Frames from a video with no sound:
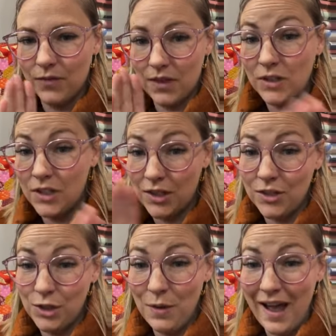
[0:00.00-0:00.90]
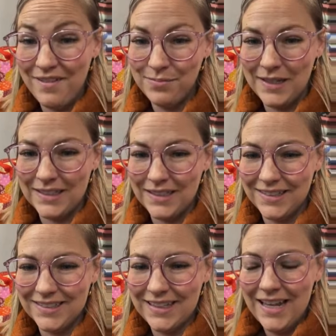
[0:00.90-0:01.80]
the, the two half
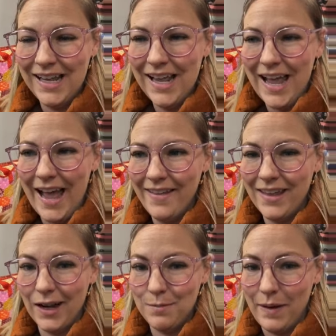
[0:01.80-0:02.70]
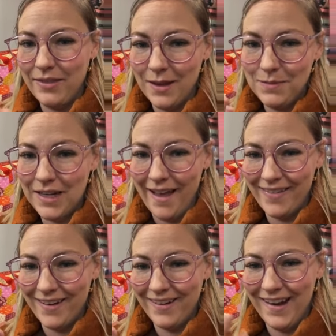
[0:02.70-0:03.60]
pieces and then I butt them
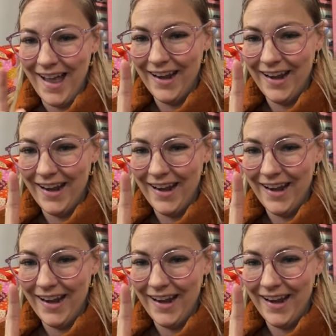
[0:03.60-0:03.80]
together